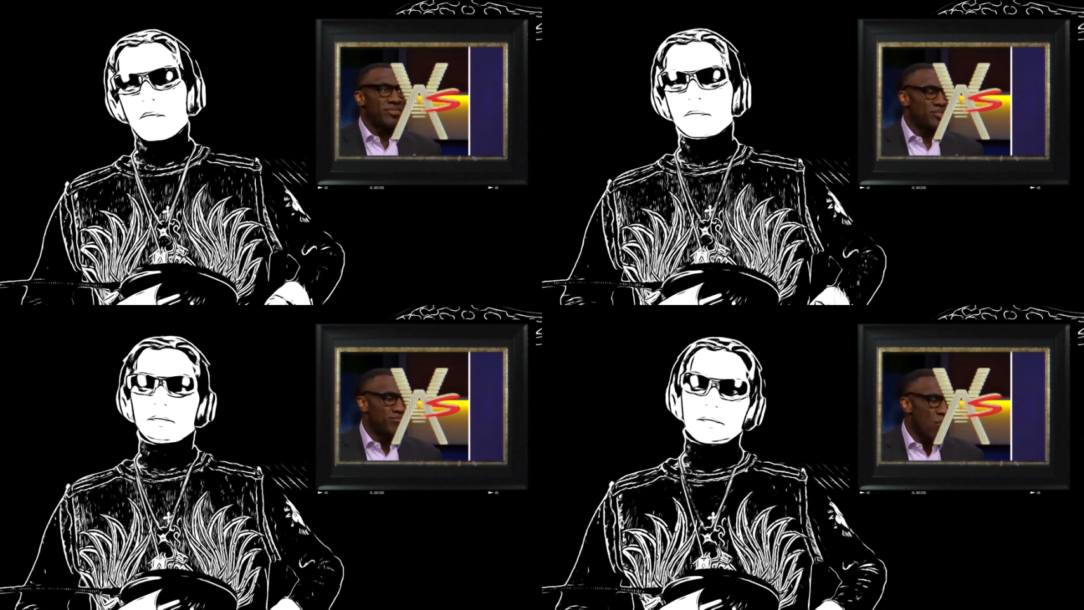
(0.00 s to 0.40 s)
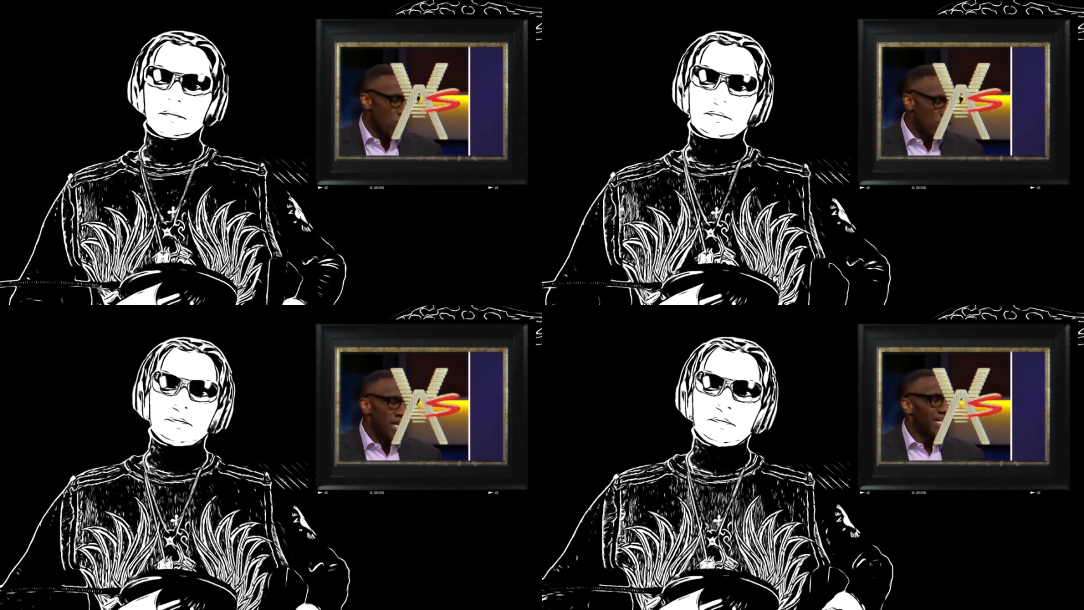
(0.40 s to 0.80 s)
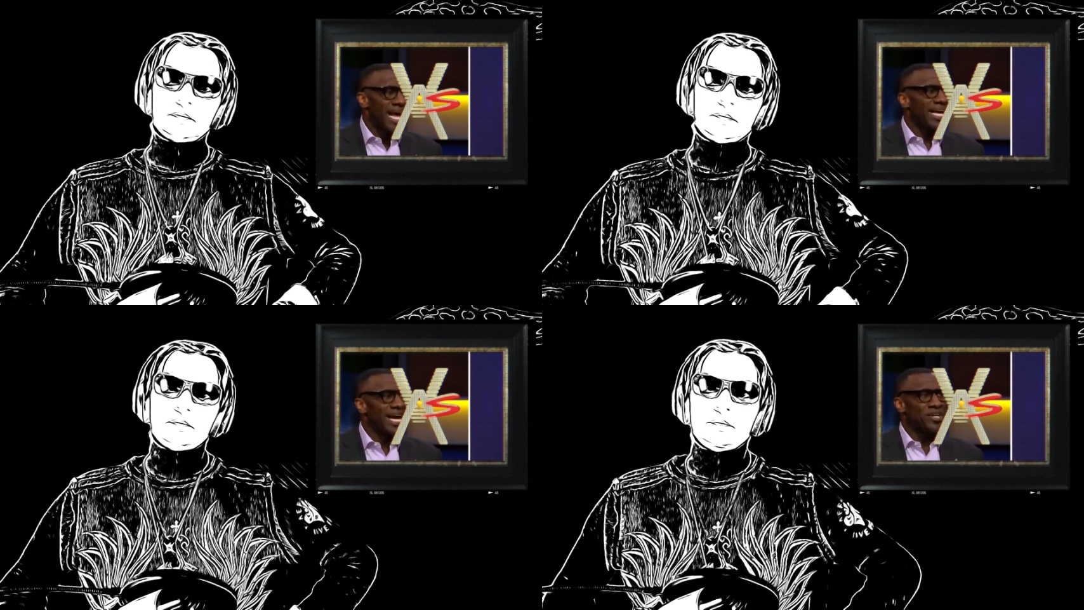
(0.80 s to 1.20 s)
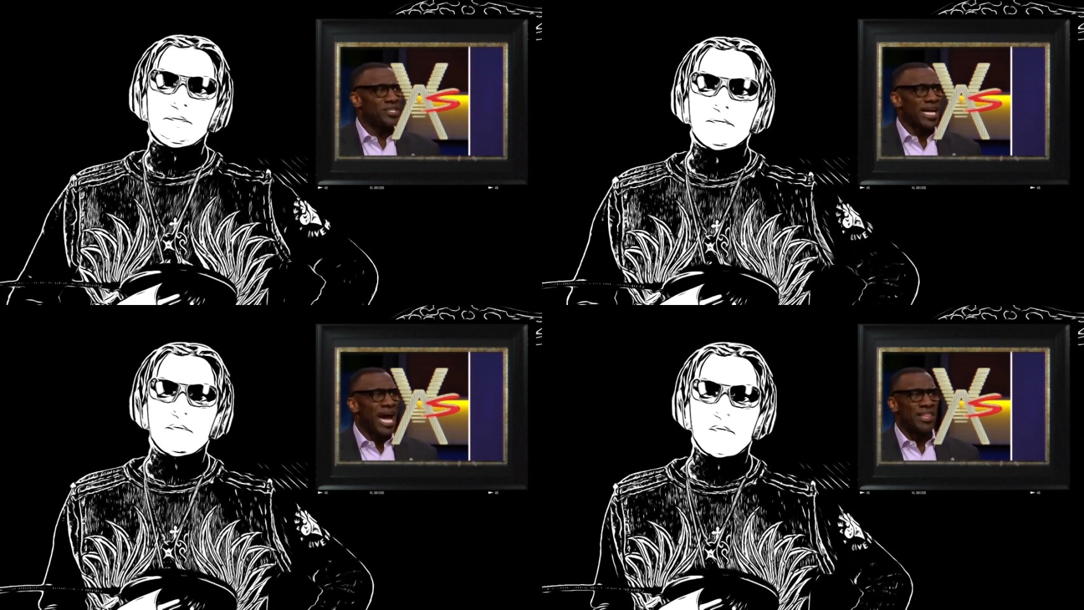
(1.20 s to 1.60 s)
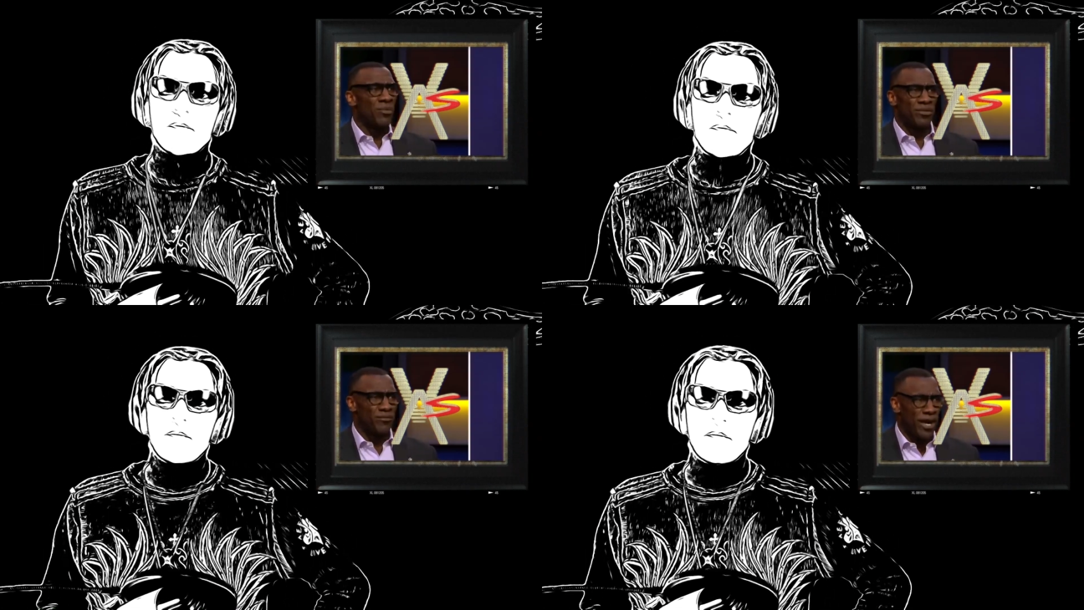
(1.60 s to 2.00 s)
Speaker 1: this more like here's a guy that
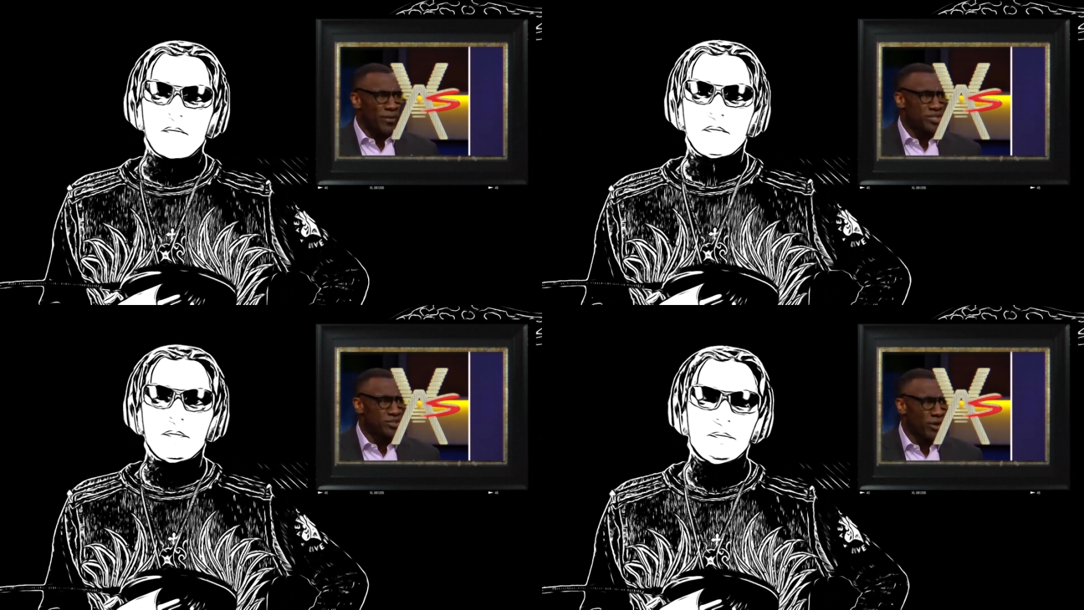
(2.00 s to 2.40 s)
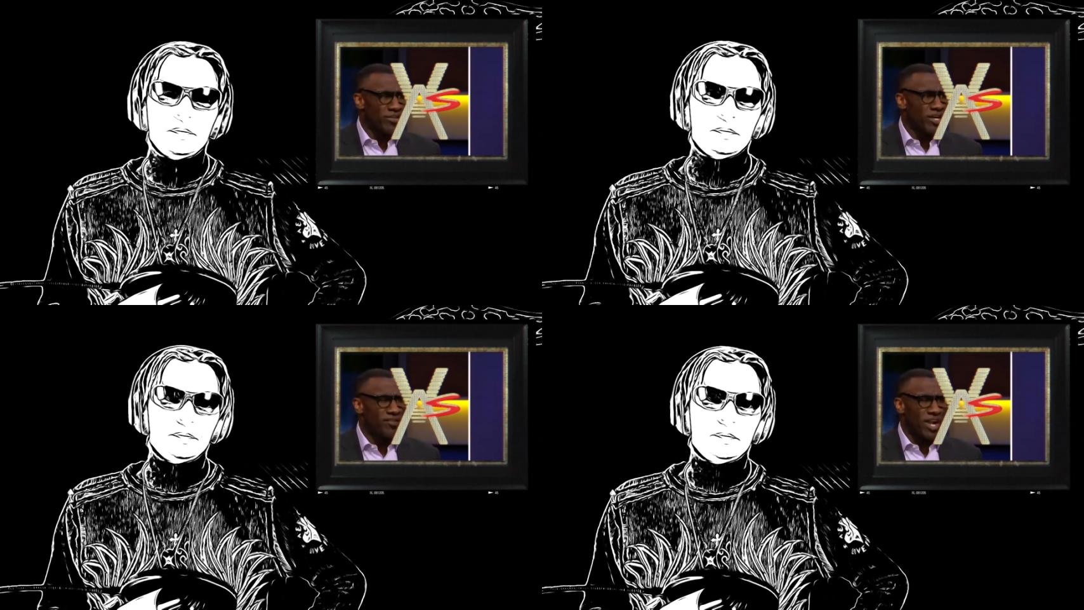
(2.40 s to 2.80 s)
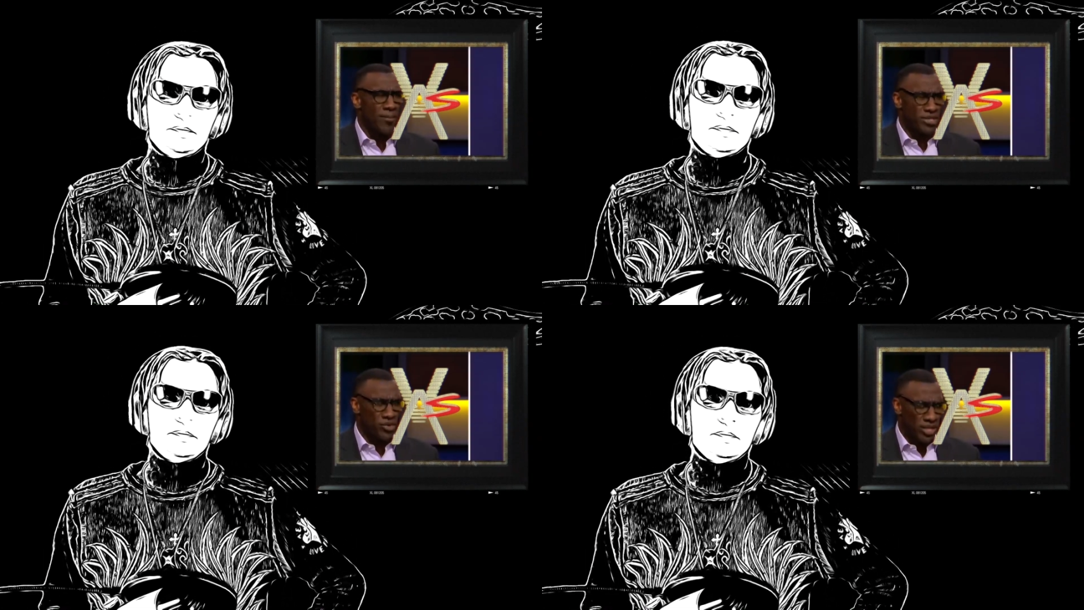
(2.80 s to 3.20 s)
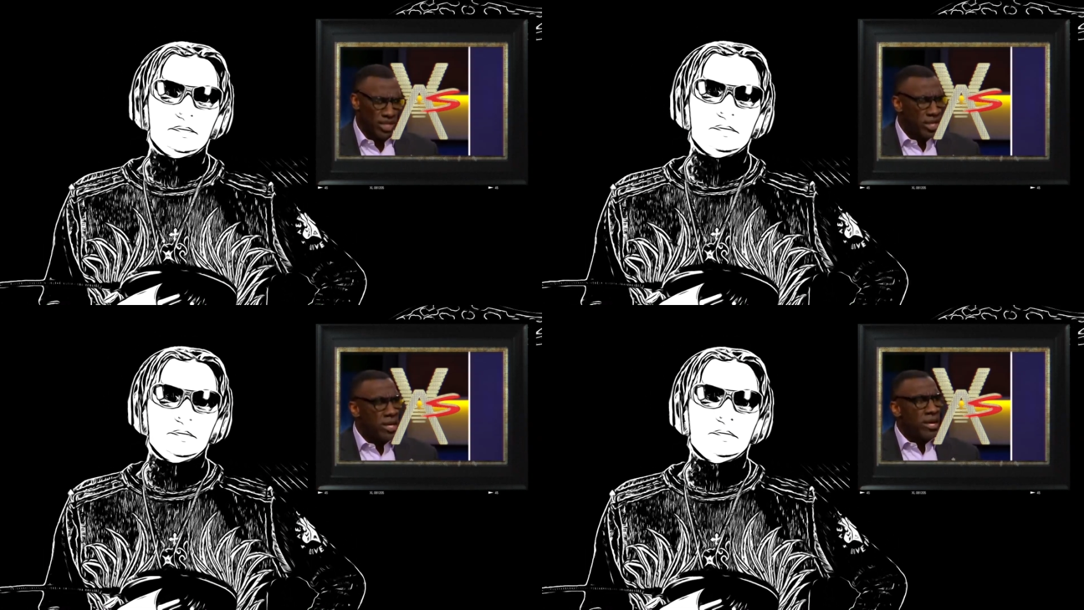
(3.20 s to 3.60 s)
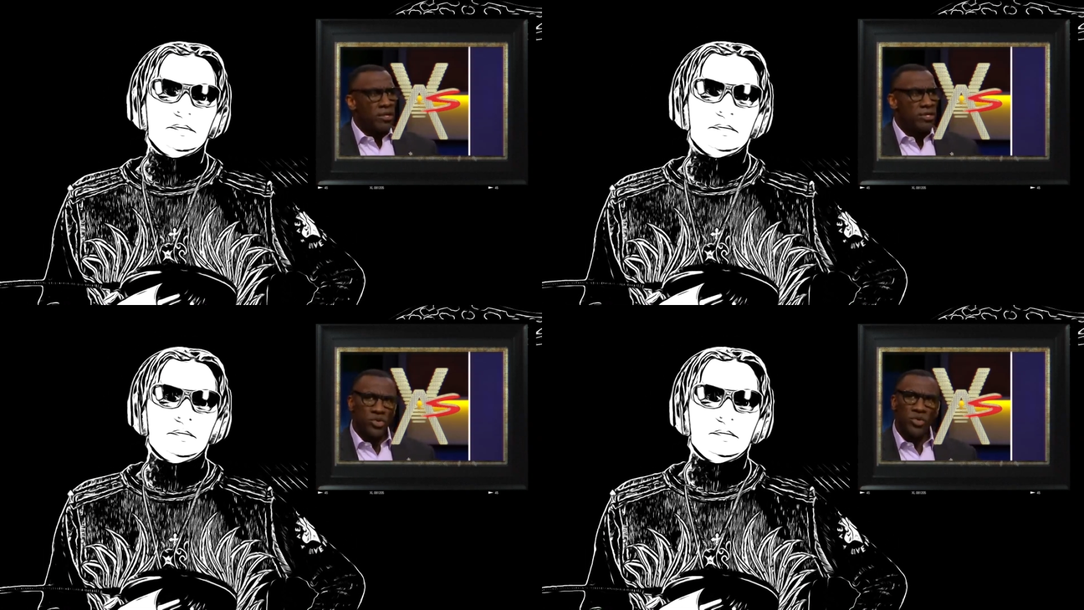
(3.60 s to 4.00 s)
was very deserving of an opportunity.
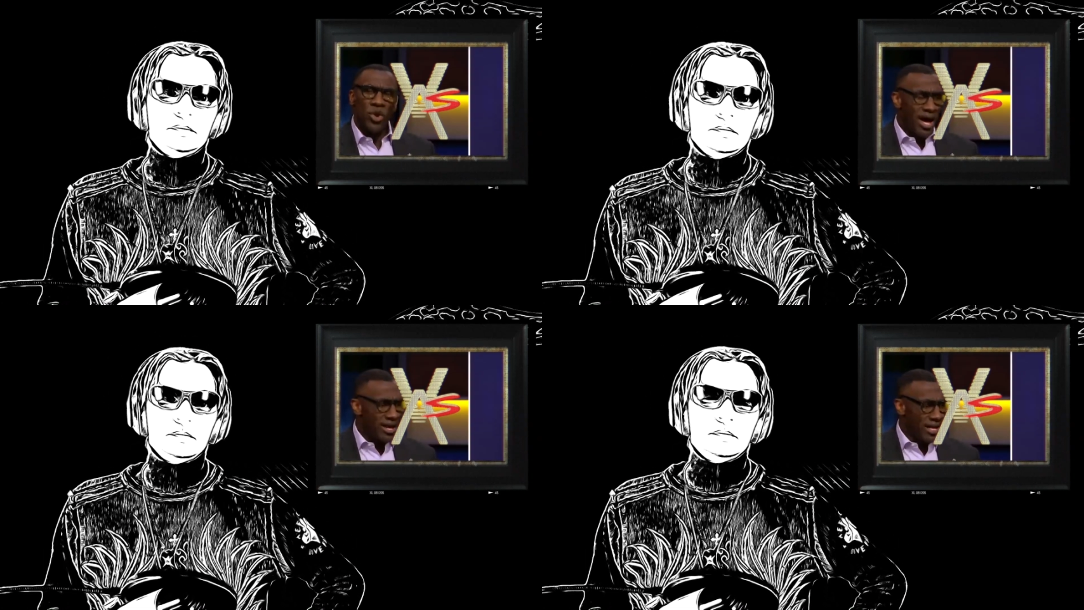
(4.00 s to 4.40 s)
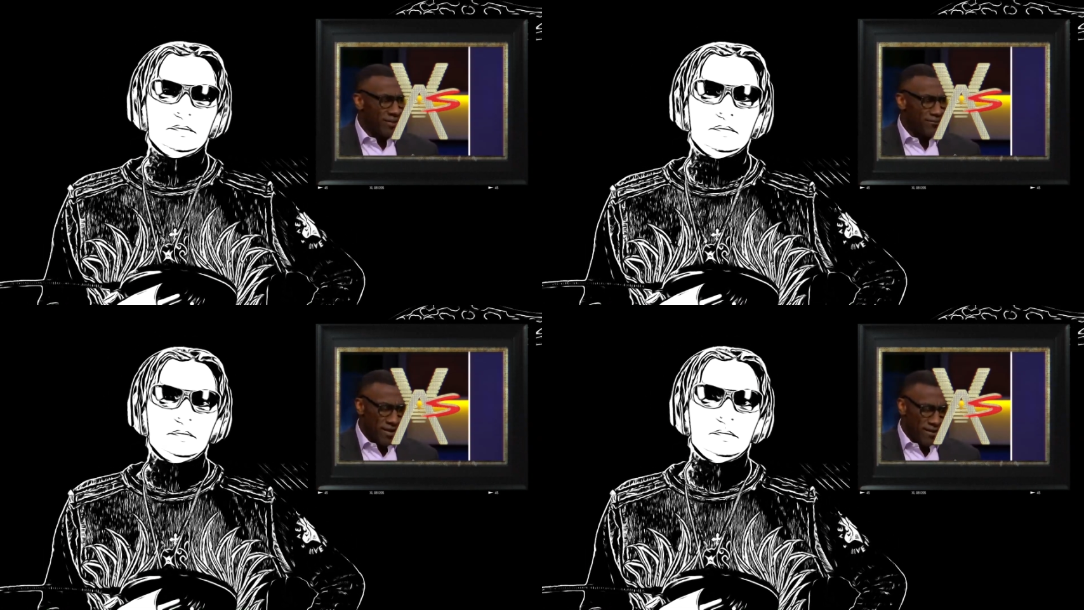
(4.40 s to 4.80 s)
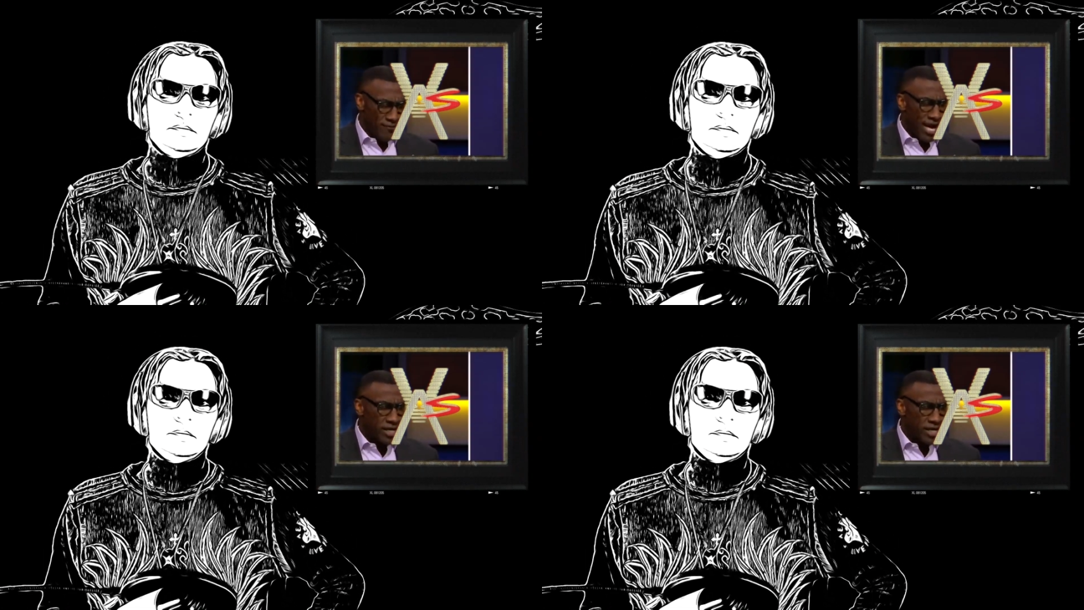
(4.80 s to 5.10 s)
Do you know if I